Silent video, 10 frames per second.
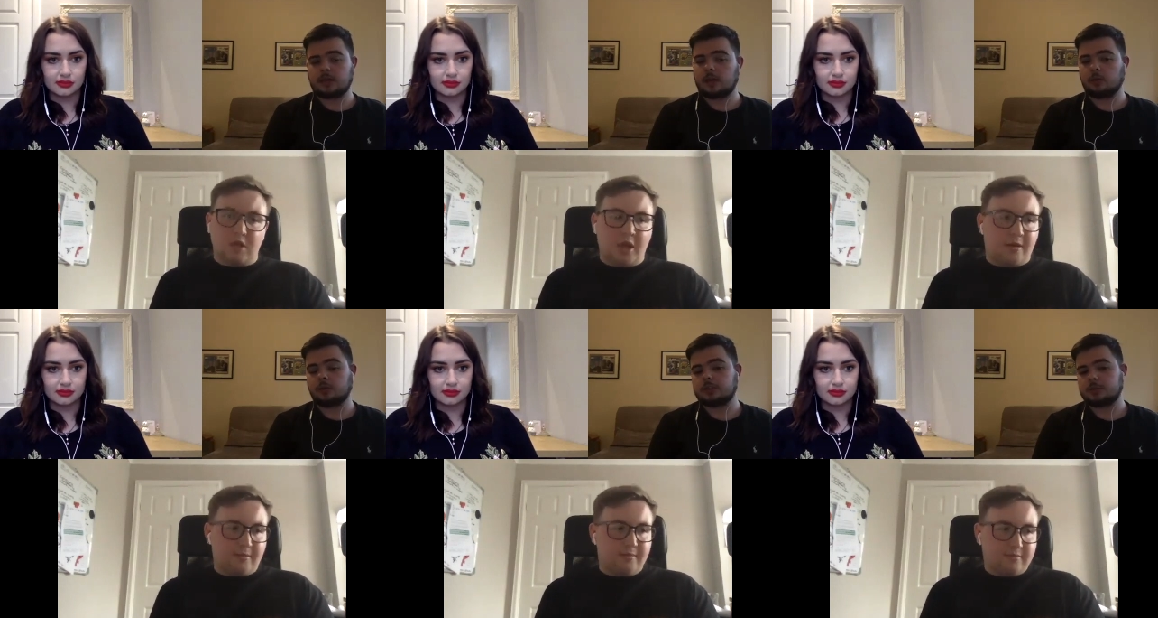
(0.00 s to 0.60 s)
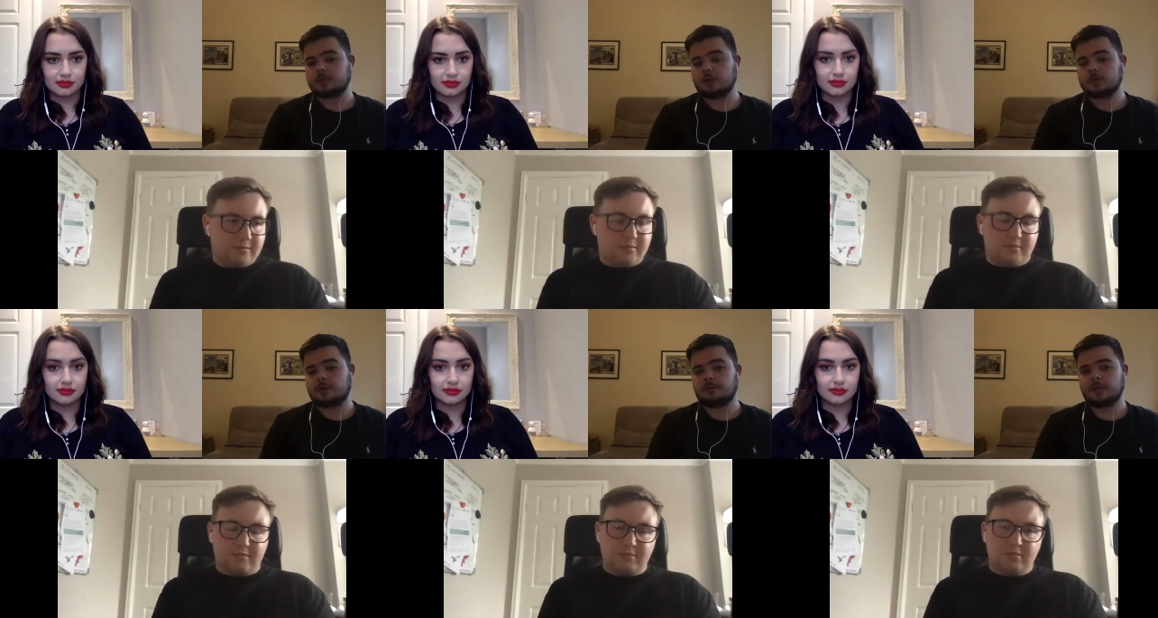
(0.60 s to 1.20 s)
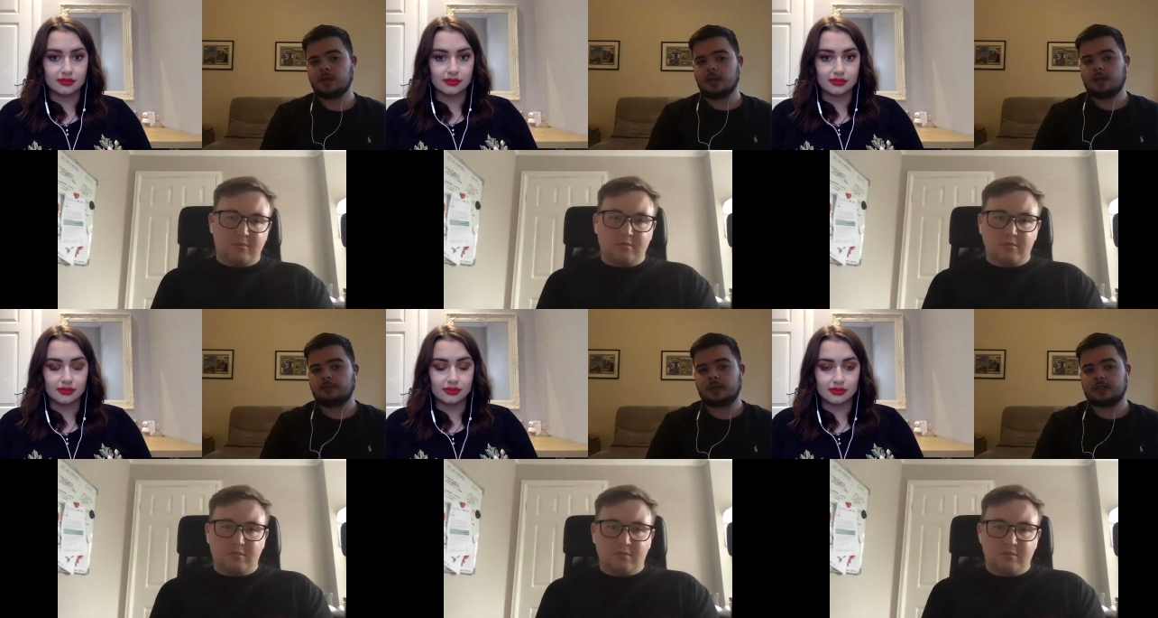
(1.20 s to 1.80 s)
Speaker 1: And it wouldn't surprise me if
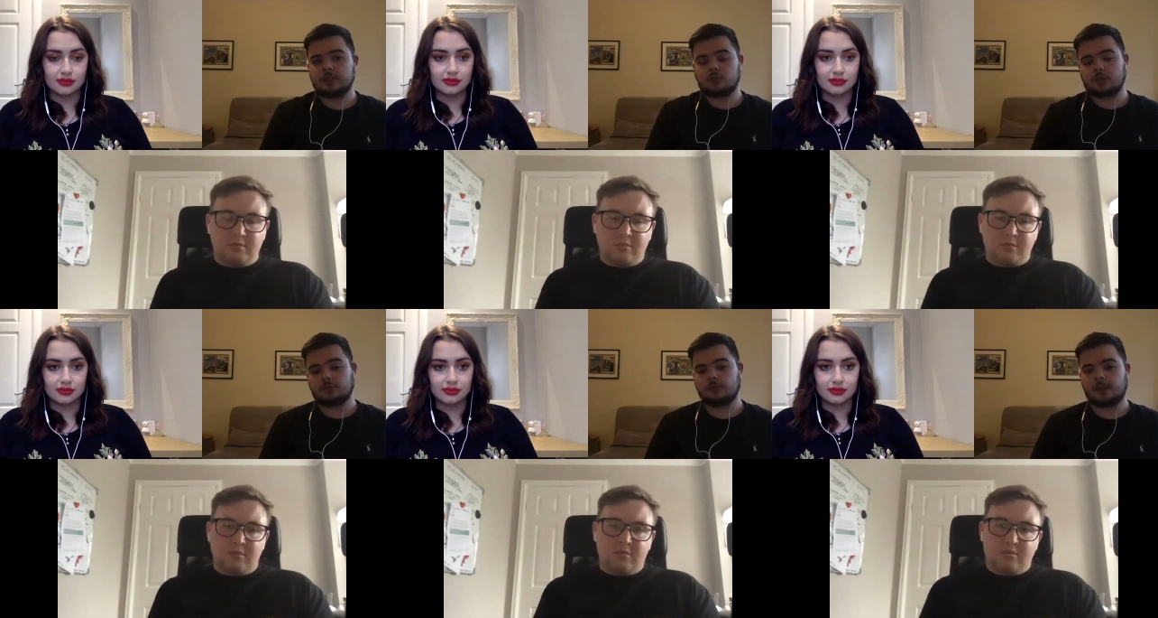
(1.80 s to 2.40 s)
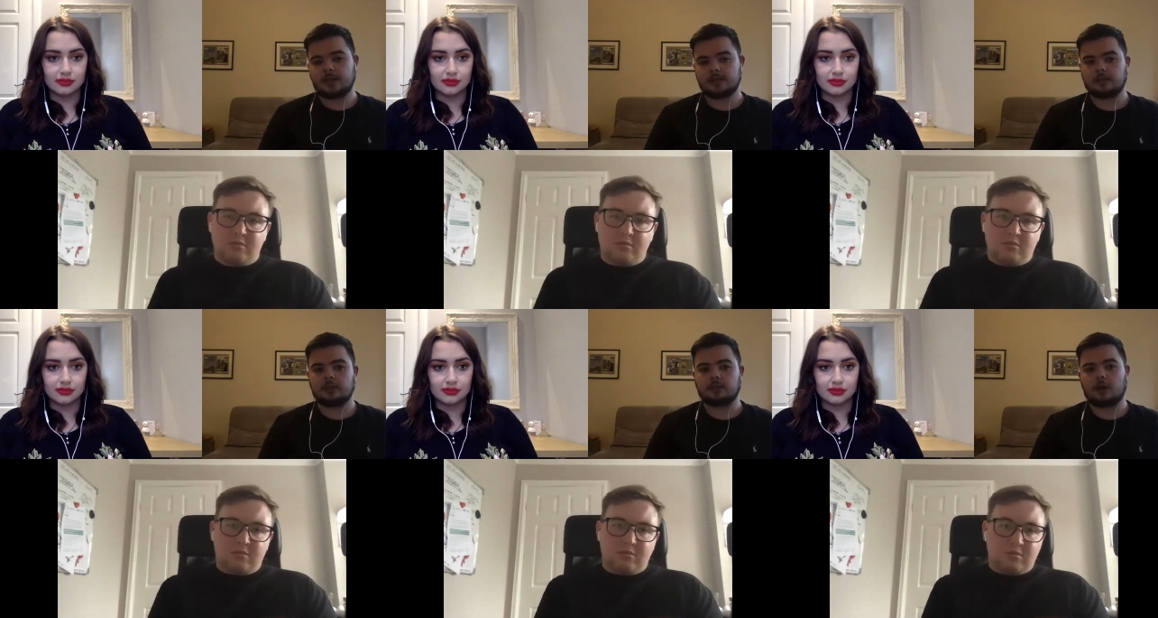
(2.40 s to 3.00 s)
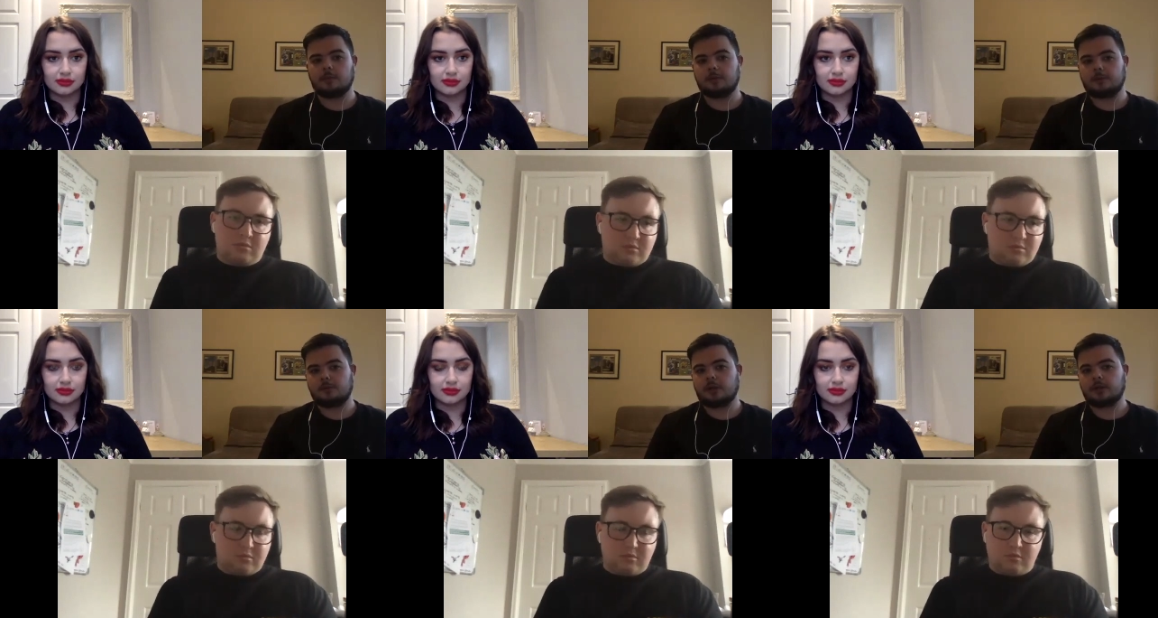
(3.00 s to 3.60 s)
if they see transfer bans. I think Derby have
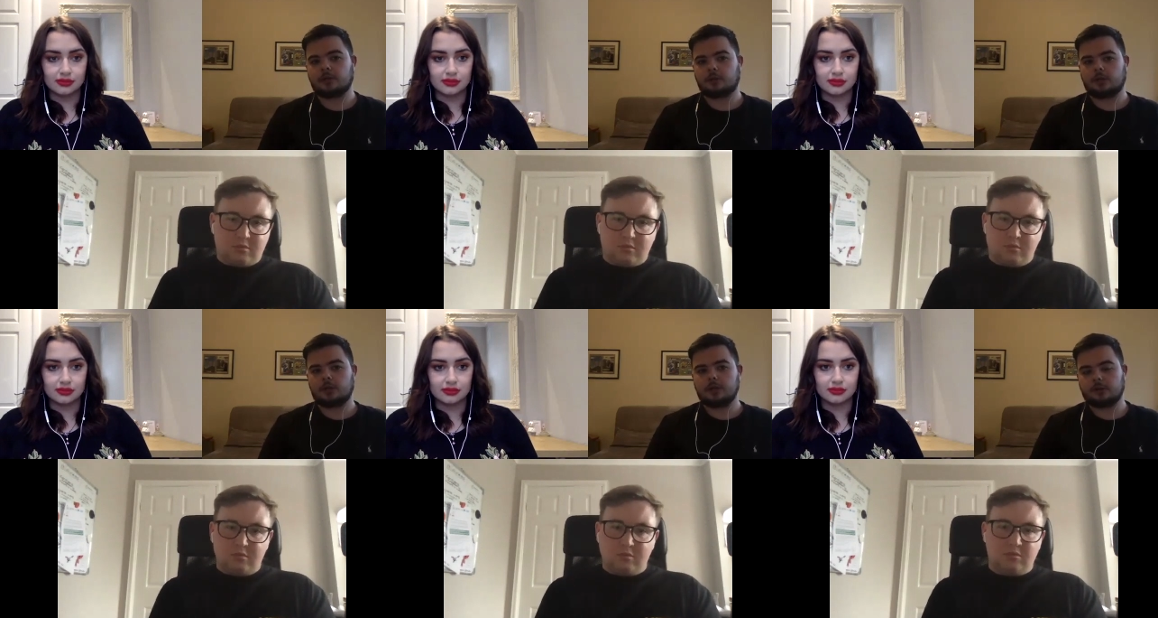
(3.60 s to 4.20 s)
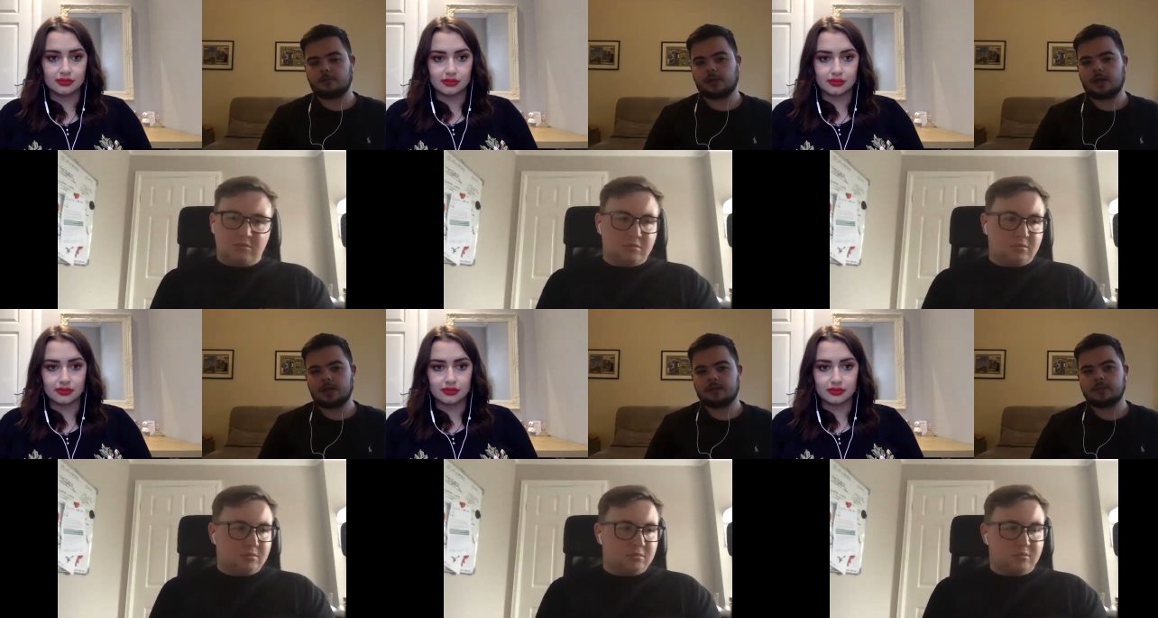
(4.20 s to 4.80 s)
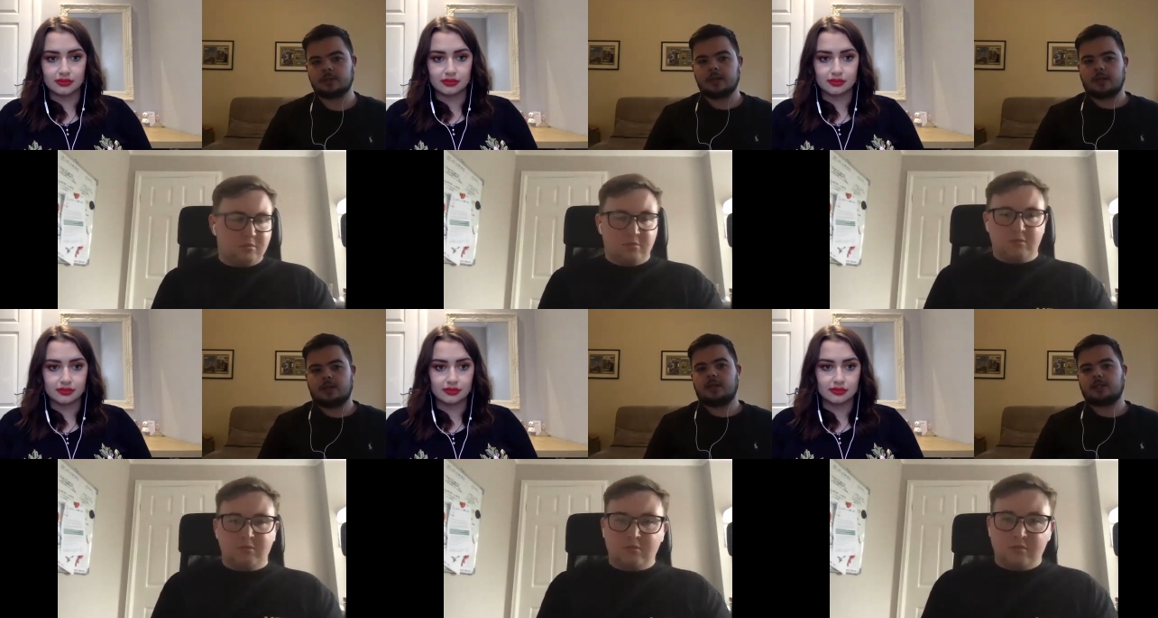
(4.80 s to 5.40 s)
been bringing through a lot of young players
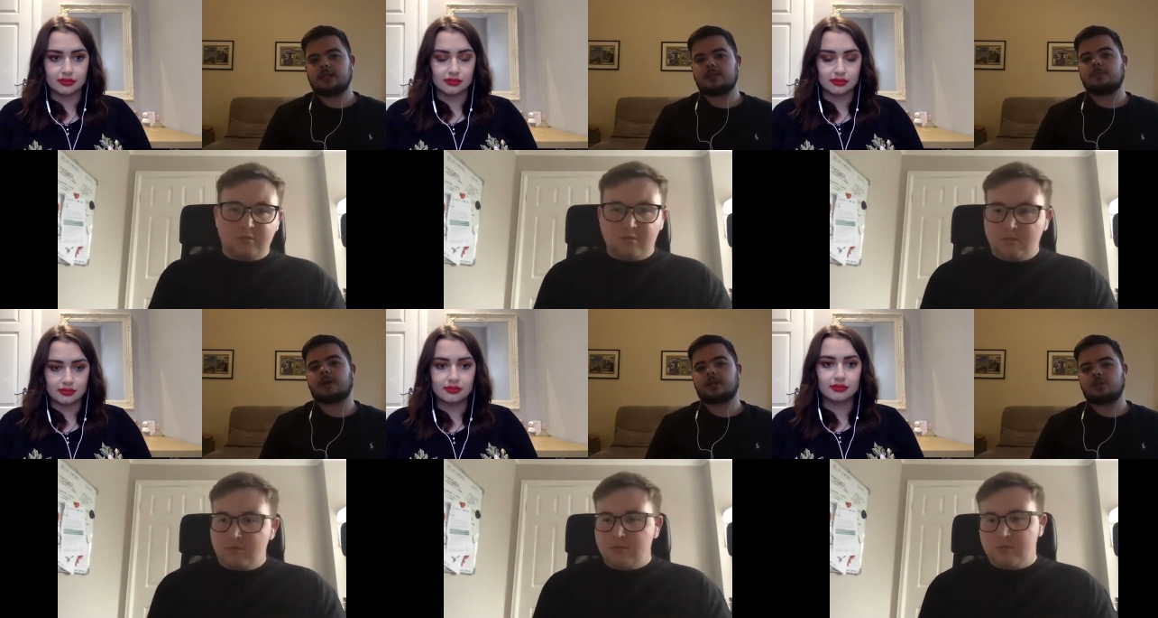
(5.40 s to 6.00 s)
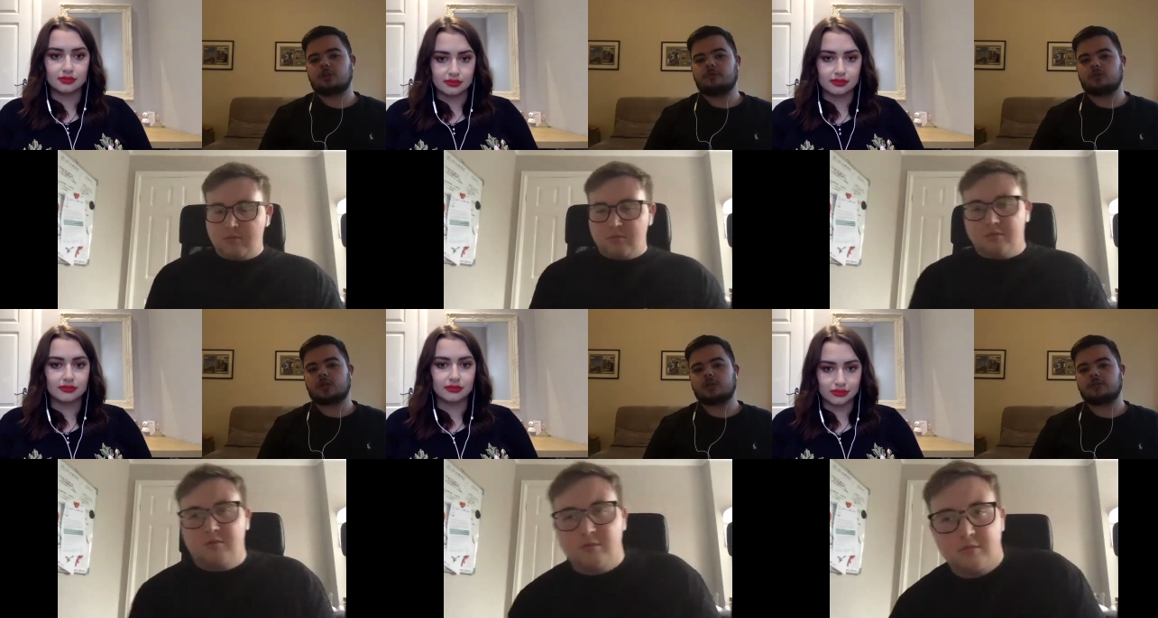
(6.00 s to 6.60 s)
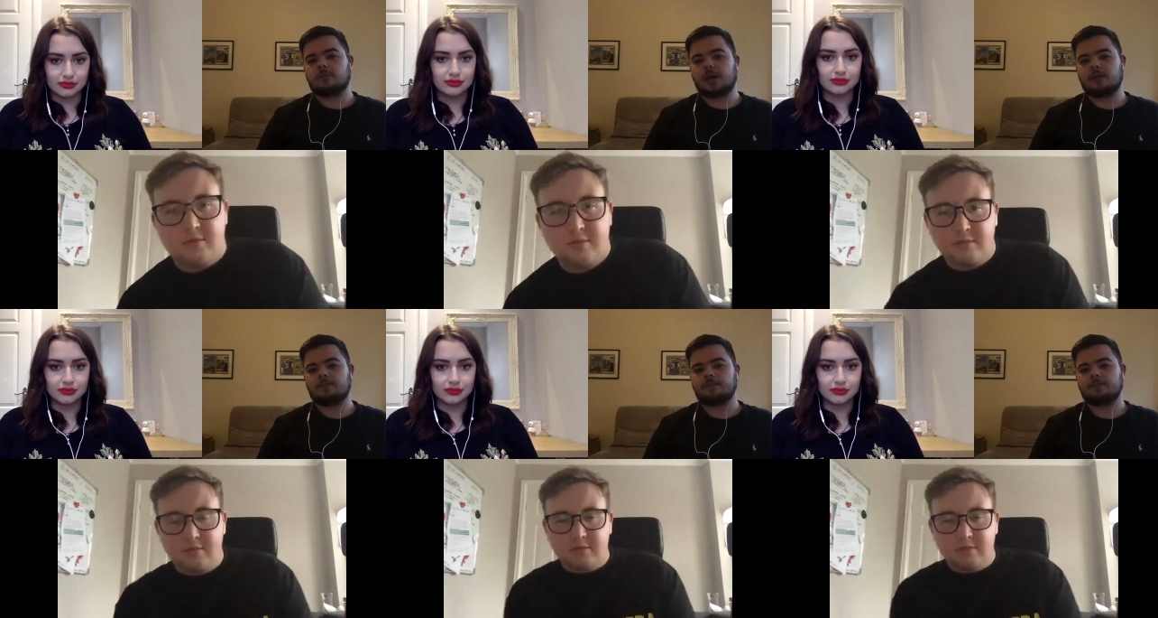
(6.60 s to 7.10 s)
in anticipation of a transfer ban.